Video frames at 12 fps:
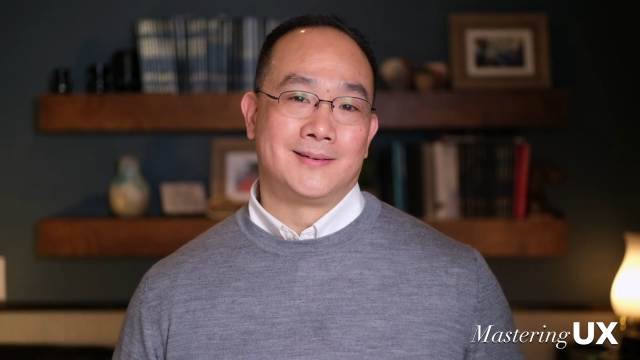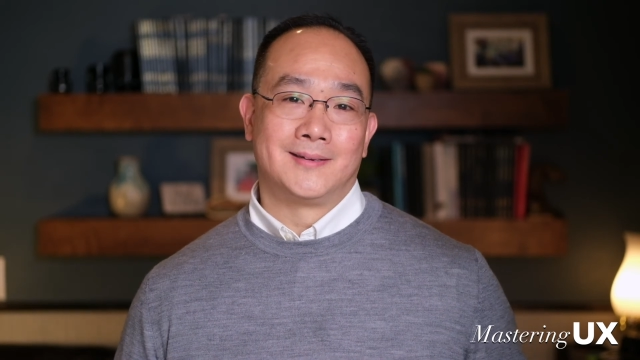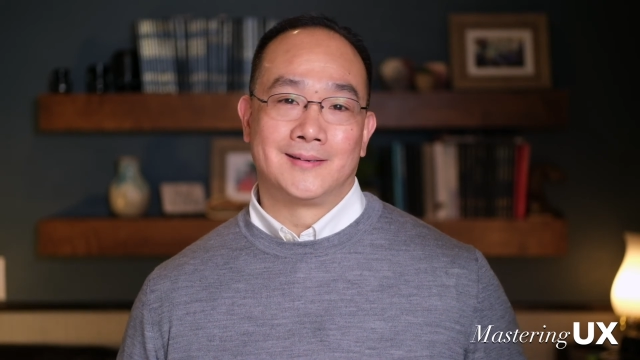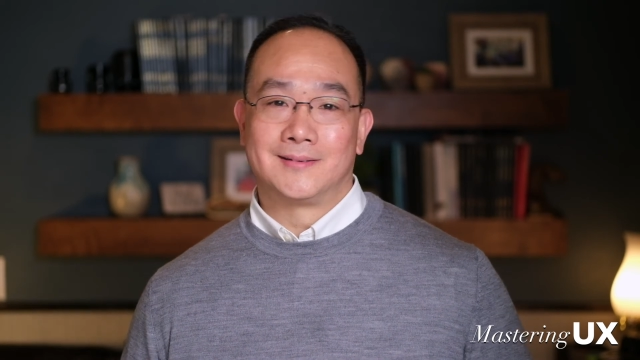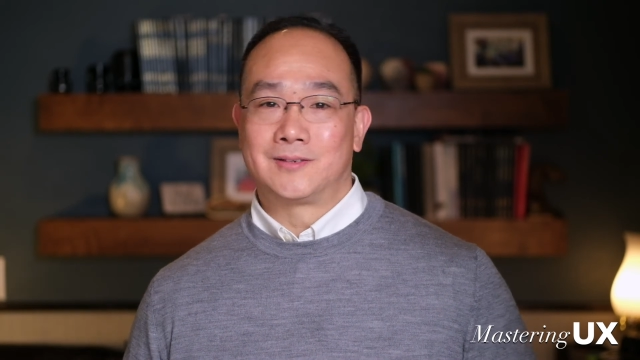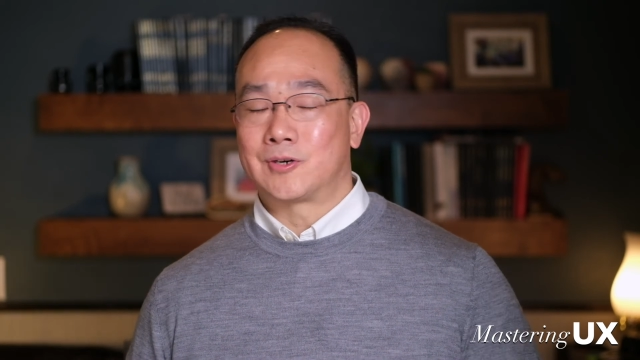
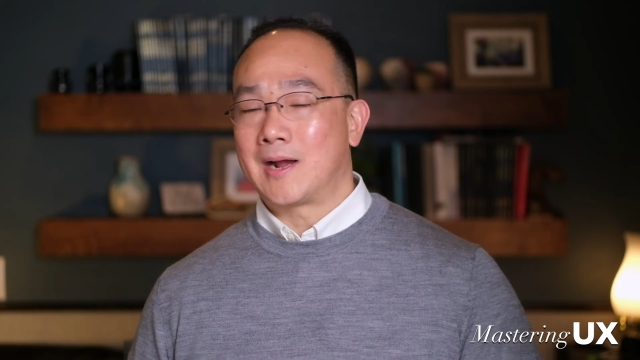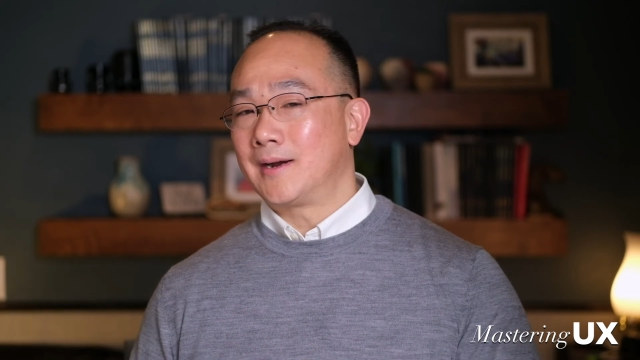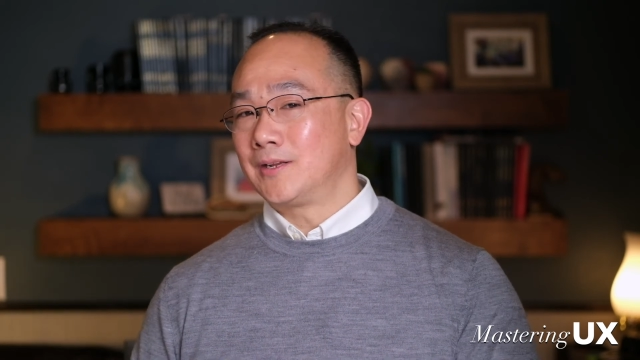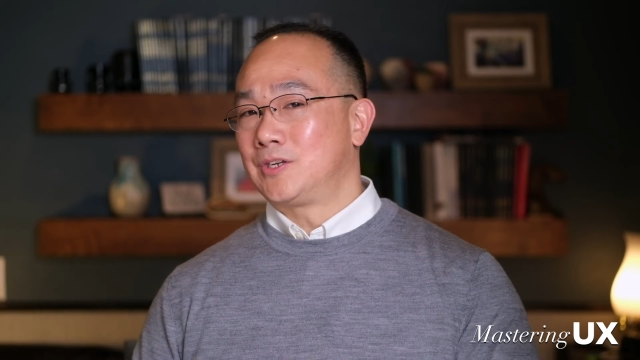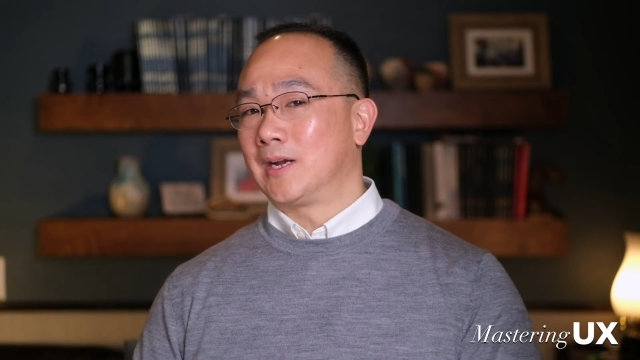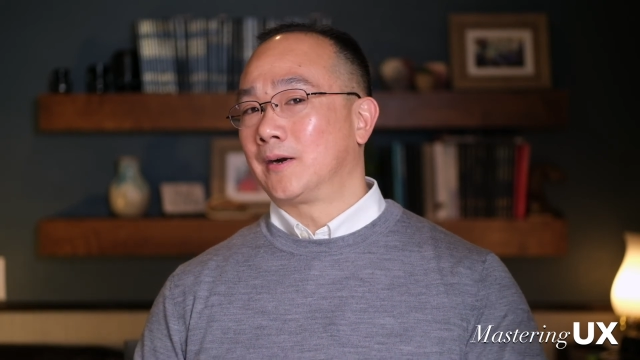to try
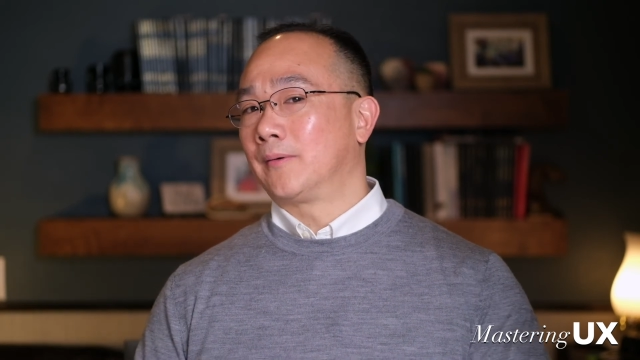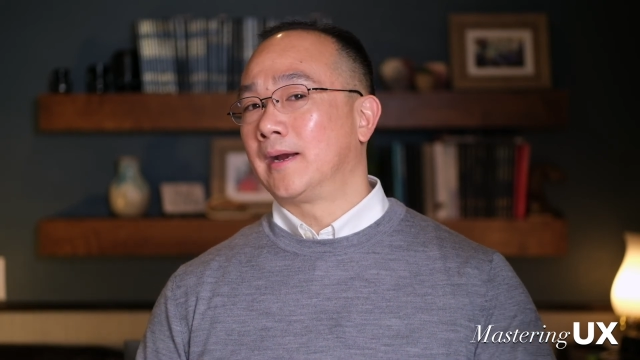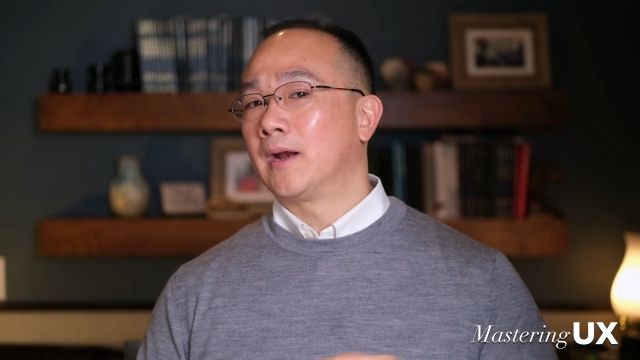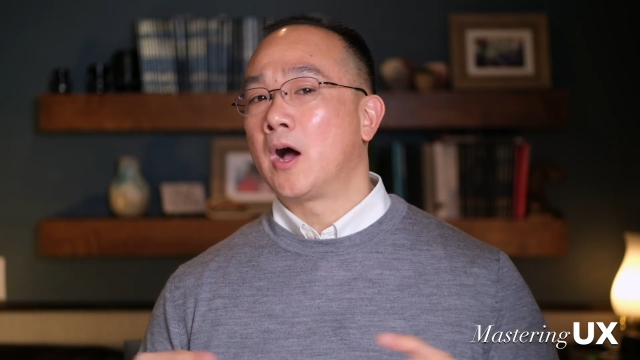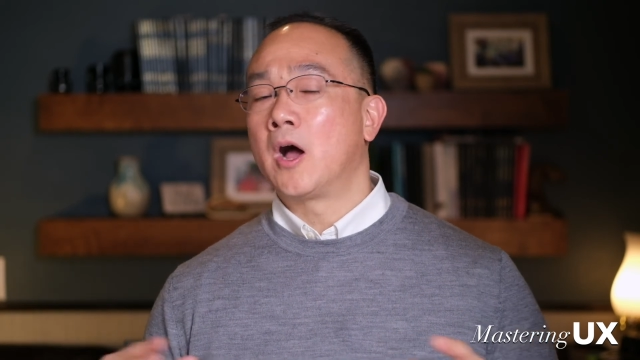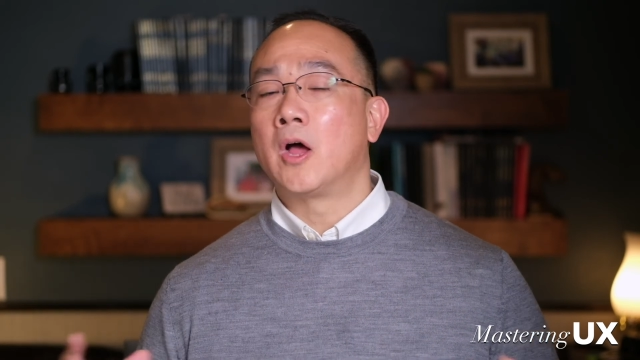to
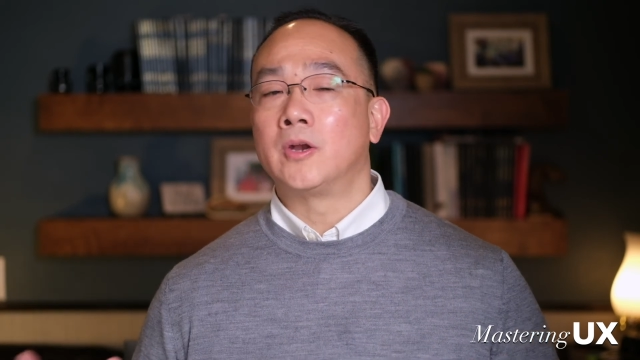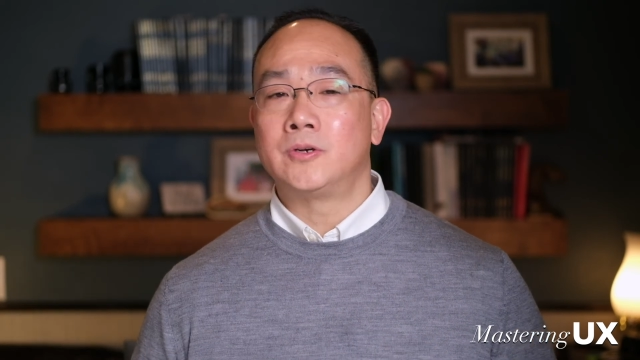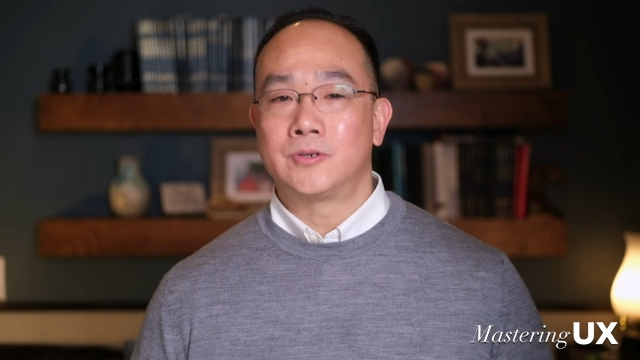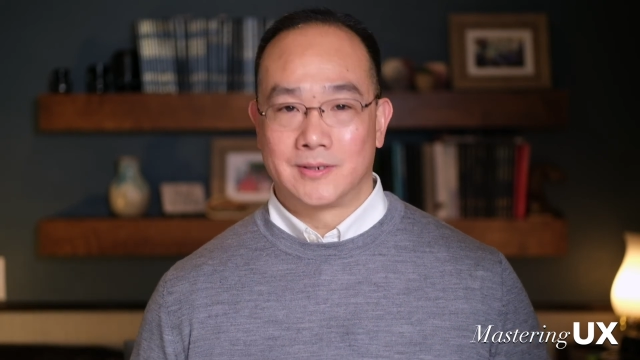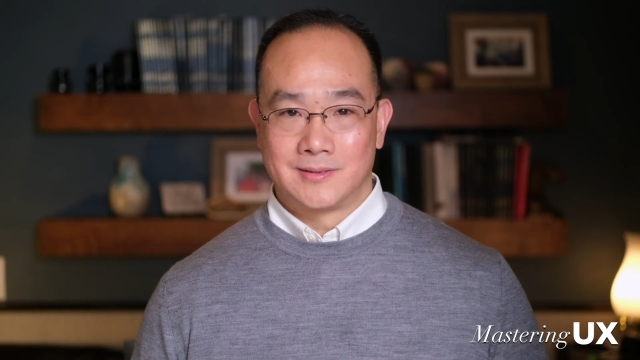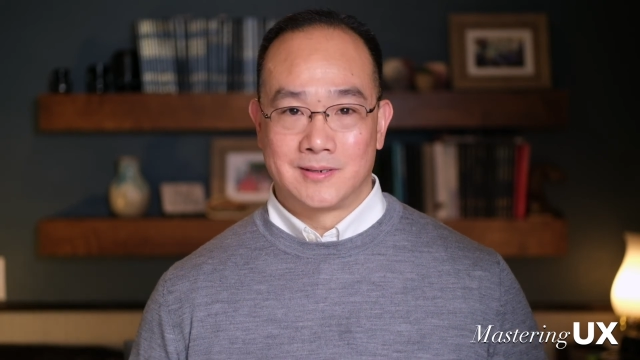generate
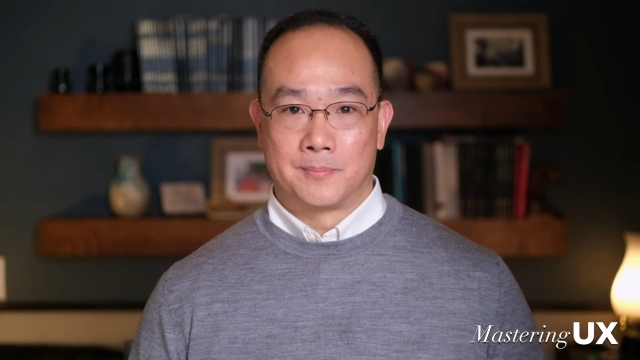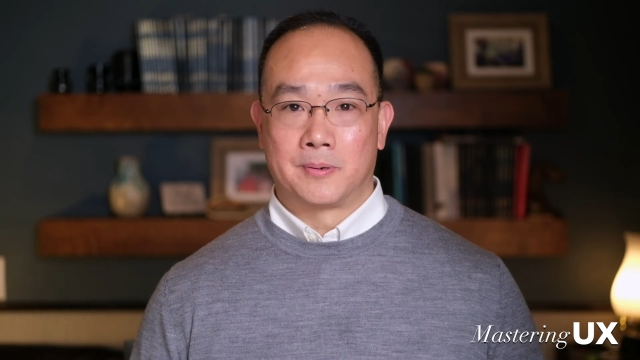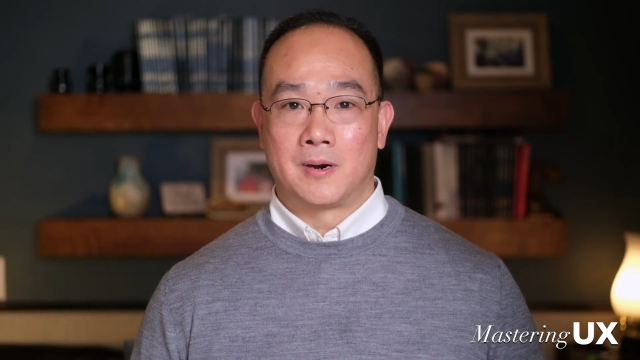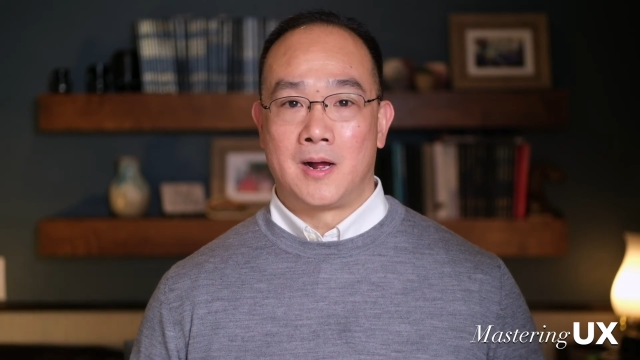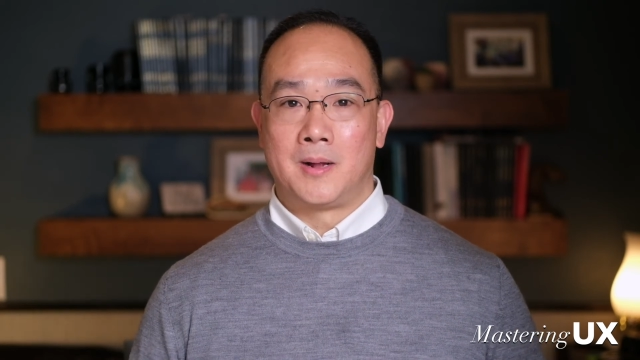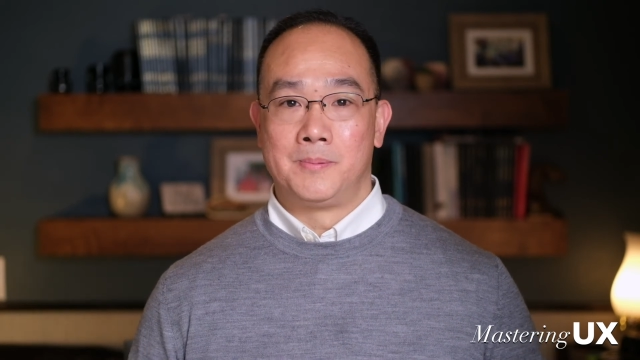hundreds of
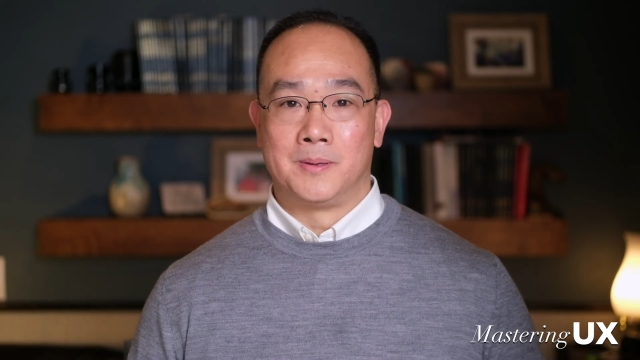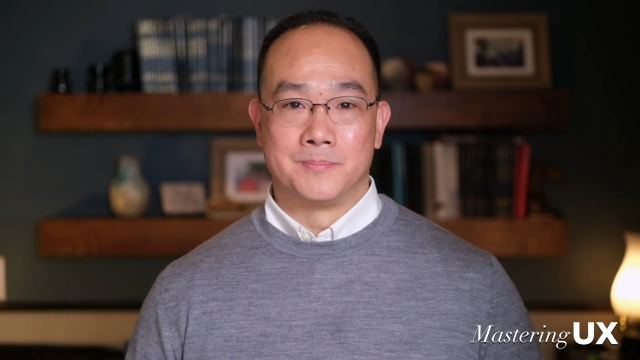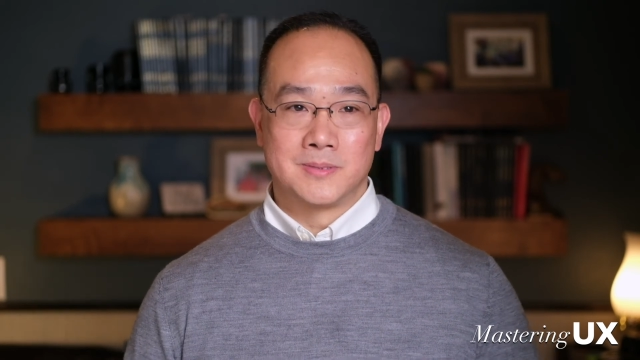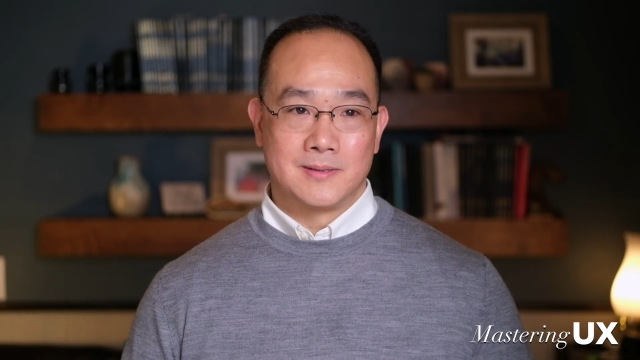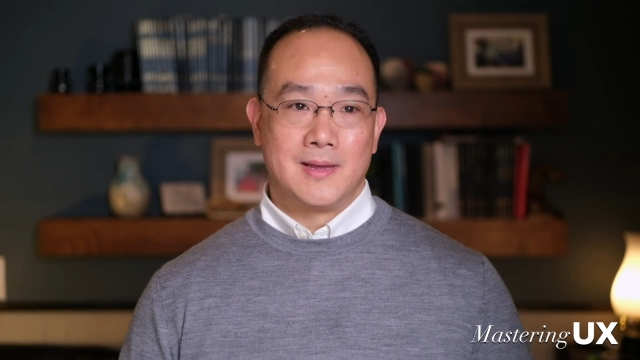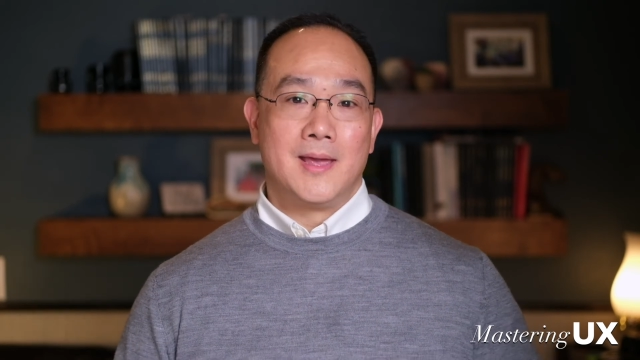
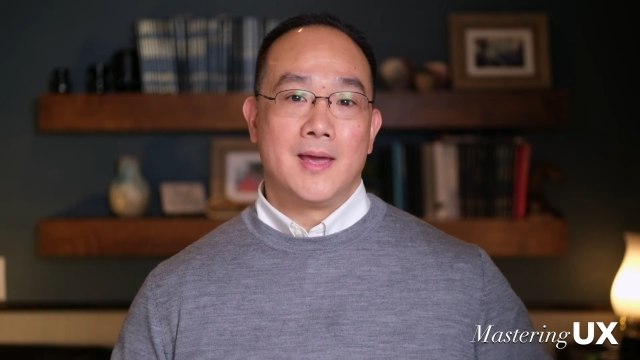problems,